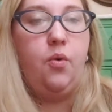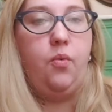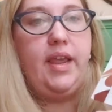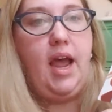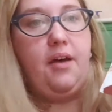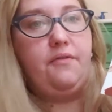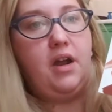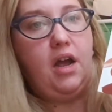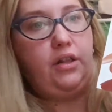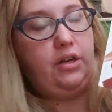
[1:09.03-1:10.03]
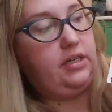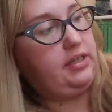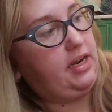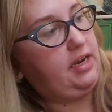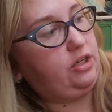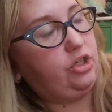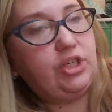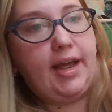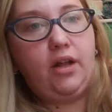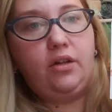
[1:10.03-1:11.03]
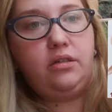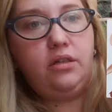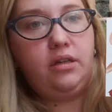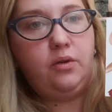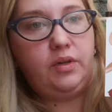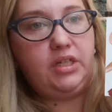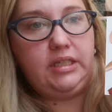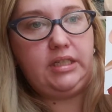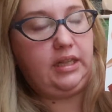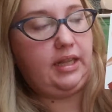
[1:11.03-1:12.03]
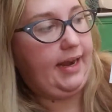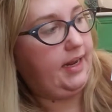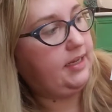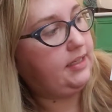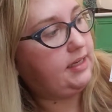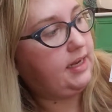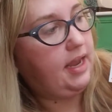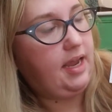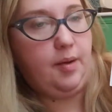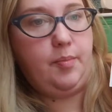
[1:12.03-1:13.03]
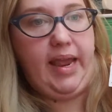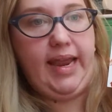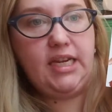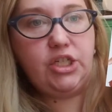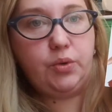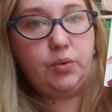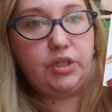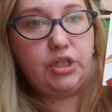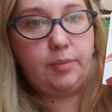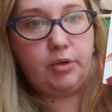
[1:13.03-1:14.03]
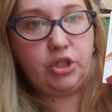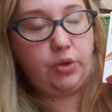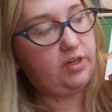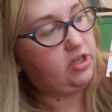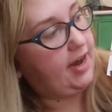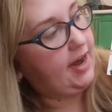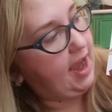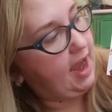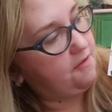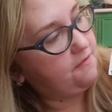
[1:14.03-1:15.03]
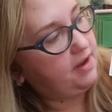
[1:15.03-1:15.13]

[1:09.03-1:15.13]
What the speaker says: We have colors in Shell, which is the lightest, beige, which is number 2, which I have,